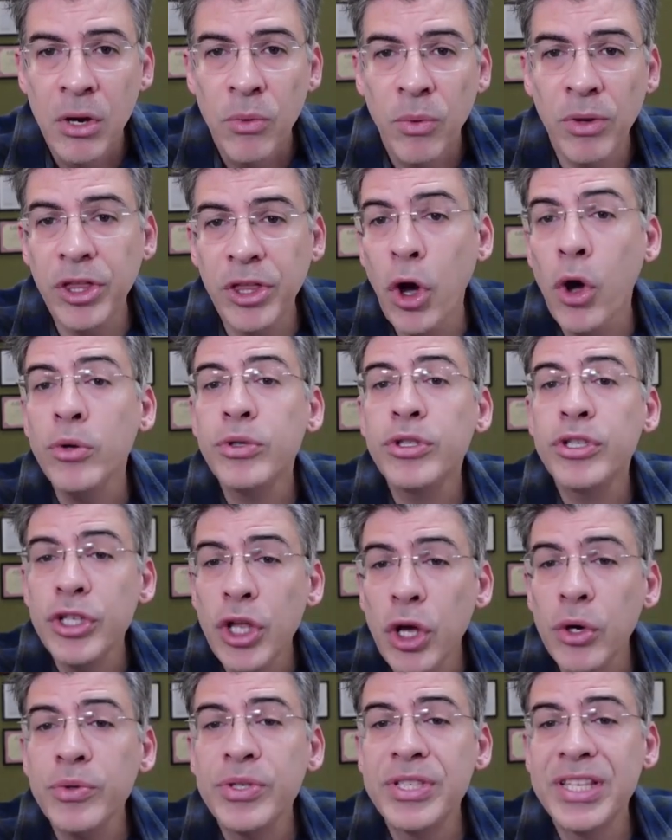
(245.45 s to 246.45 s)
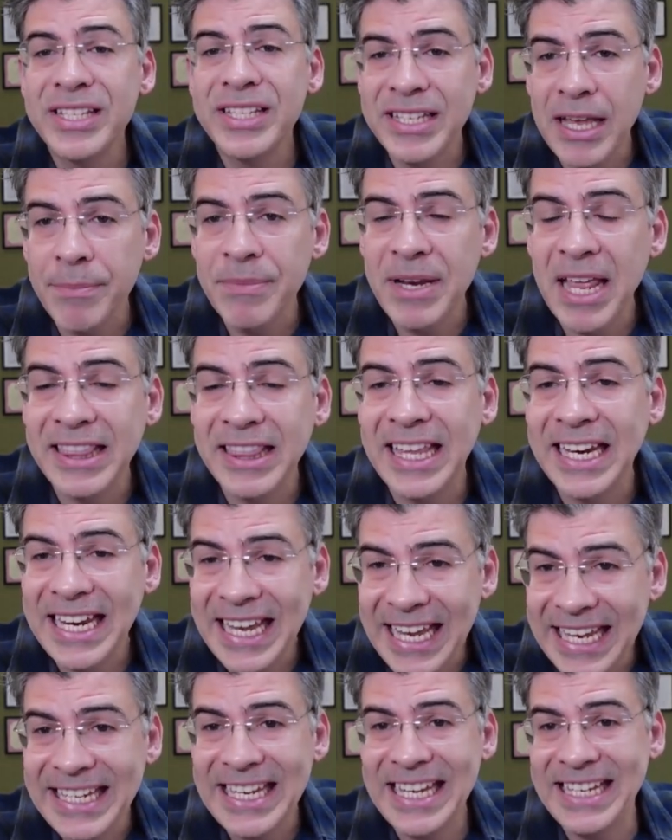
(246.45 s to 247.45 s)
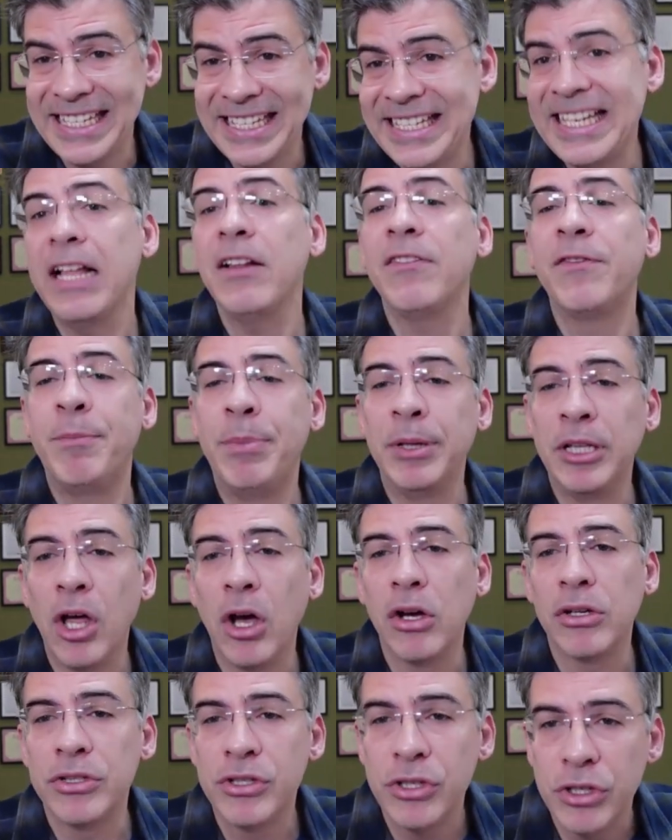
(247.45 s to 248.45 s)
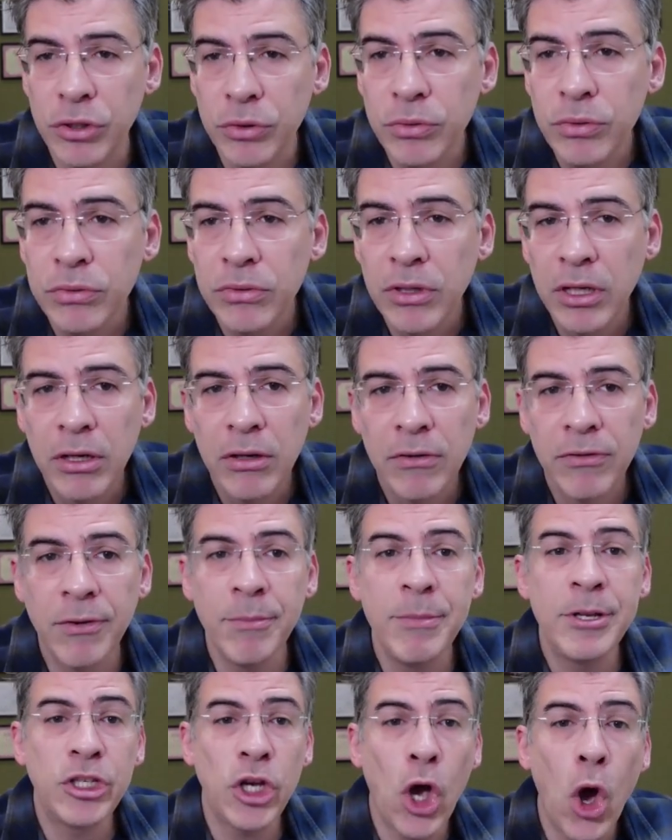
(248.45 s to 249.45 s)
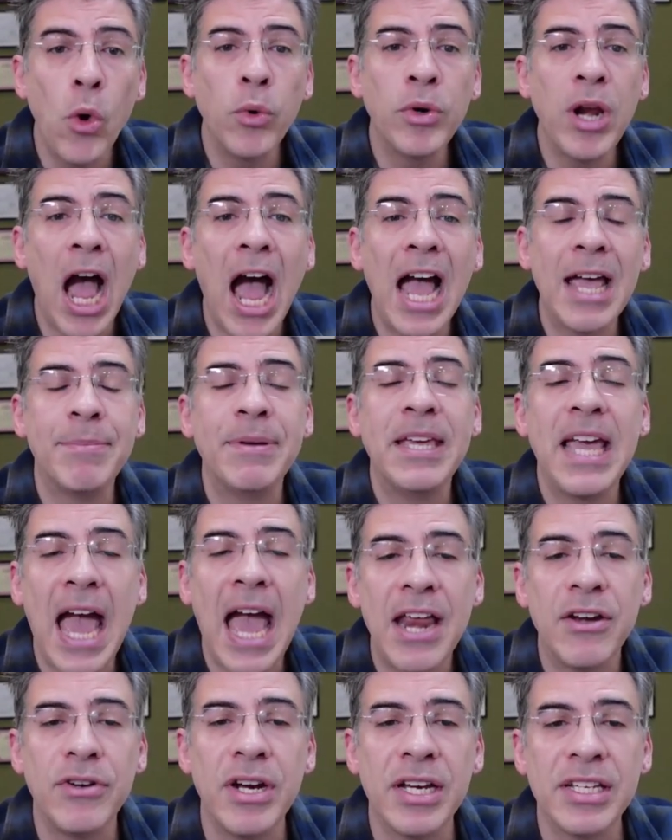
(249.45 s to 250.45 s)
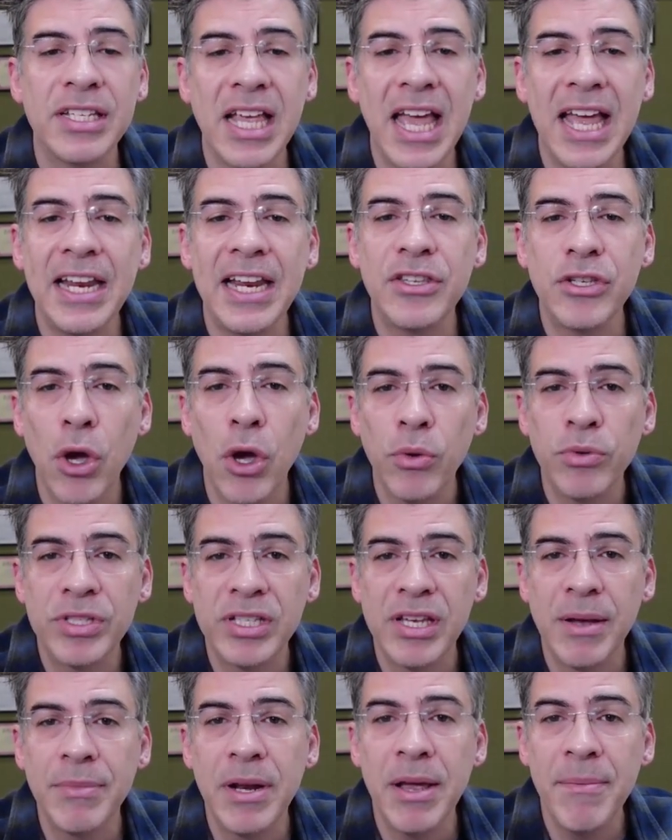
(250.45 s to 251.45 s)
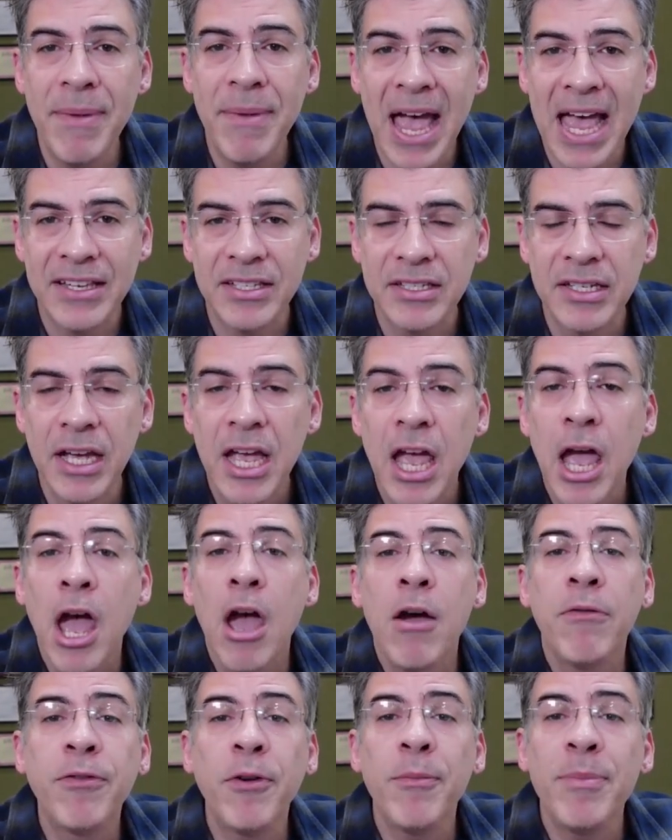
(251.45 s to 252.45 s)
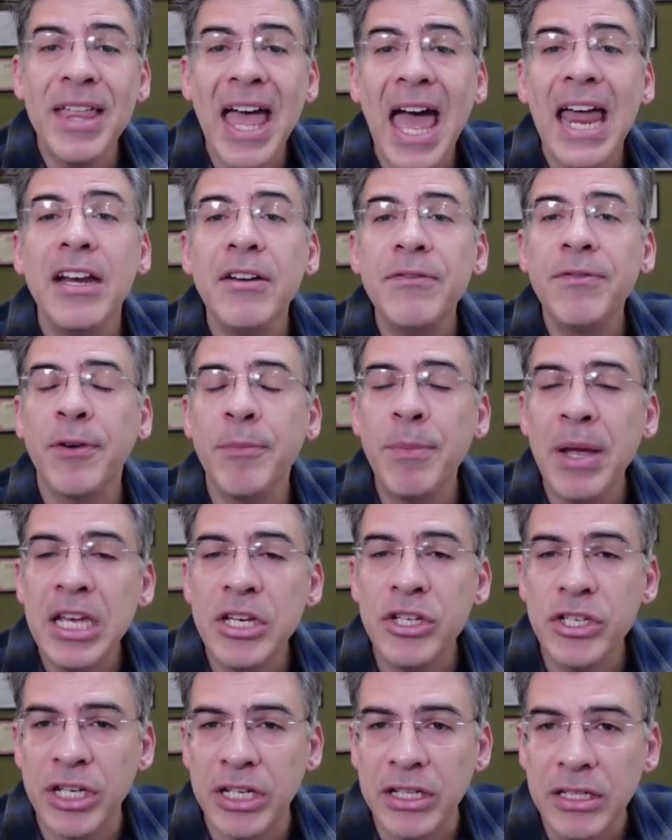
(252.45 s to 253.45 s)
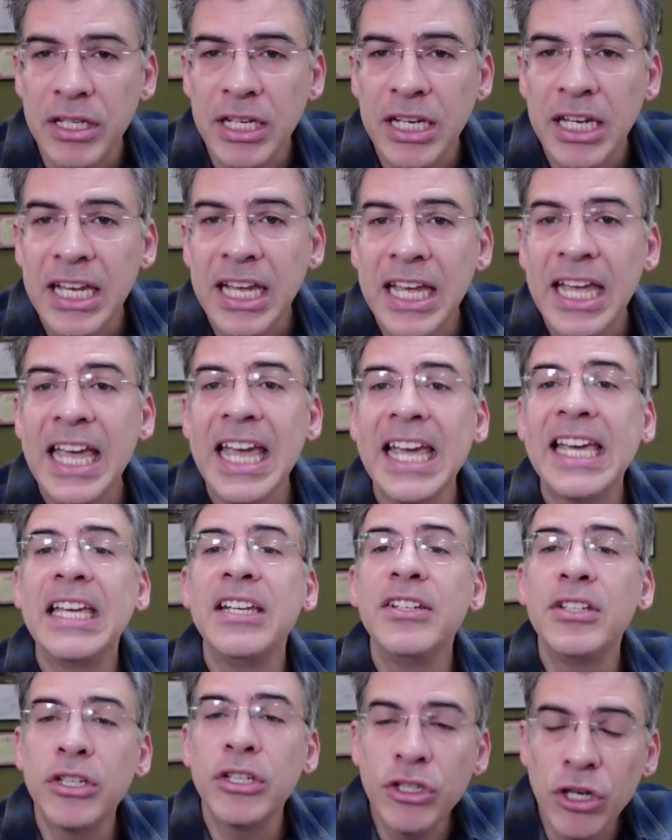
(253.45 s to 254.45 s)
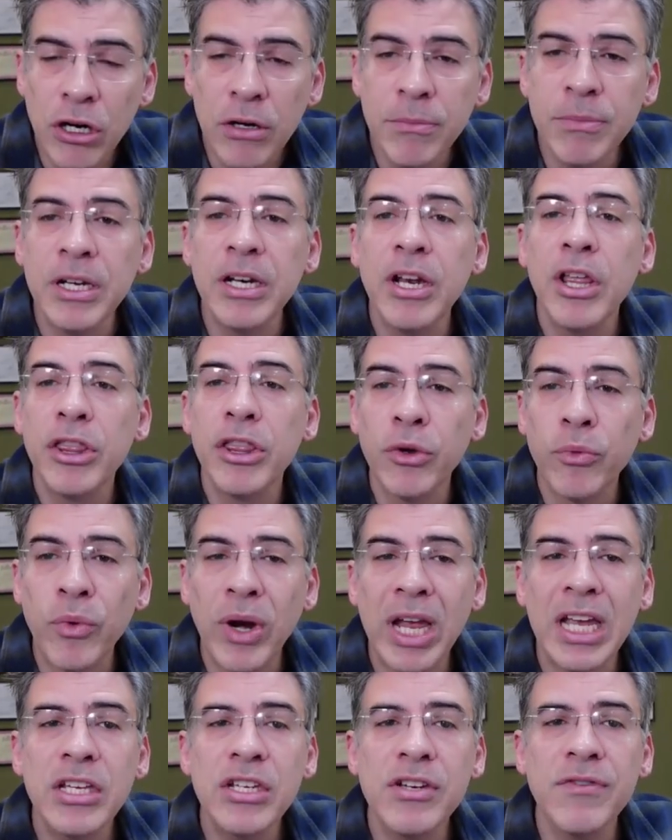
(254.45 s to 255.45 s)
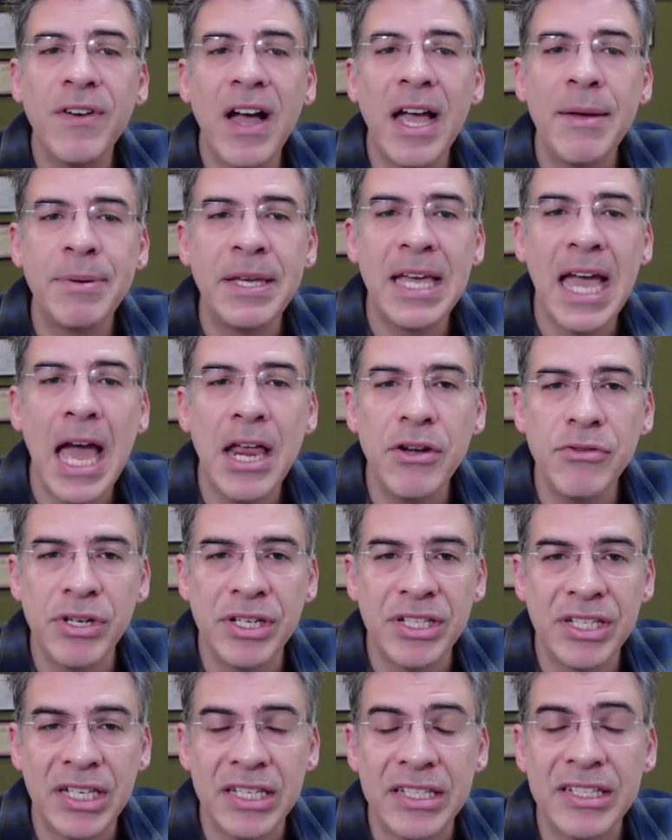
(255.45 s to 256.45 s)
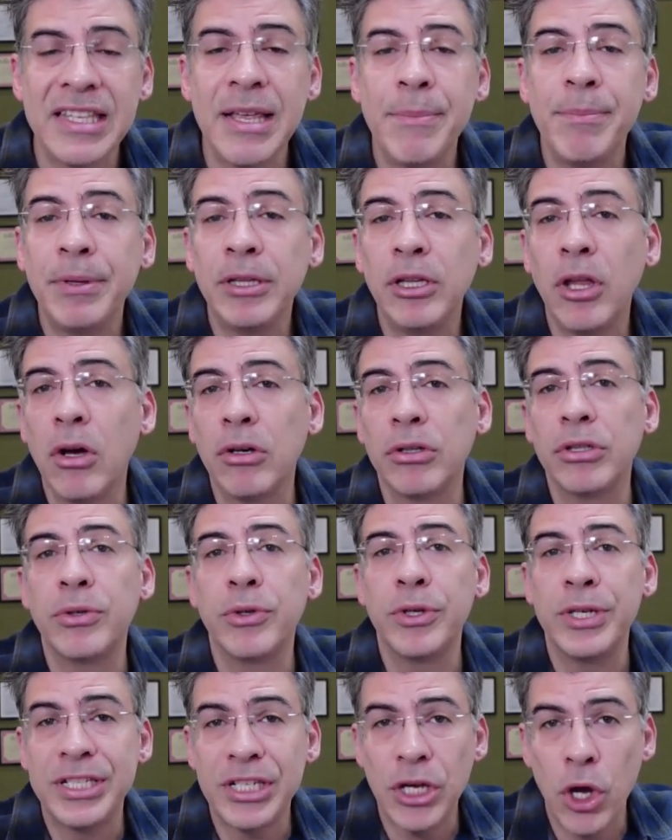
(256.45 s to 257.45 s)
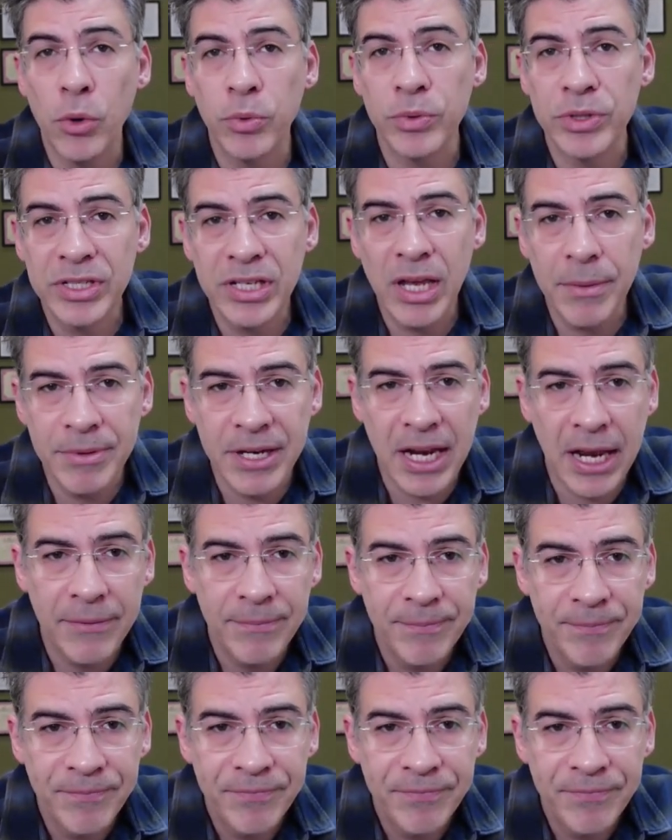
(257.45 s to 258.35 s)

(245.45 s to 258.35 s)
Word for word: Well, the host knows the subnet that it itself belongs to from its own IP address and its own subnet mask. From that information, it can determine the range of IP addresses that belong to its own subnet.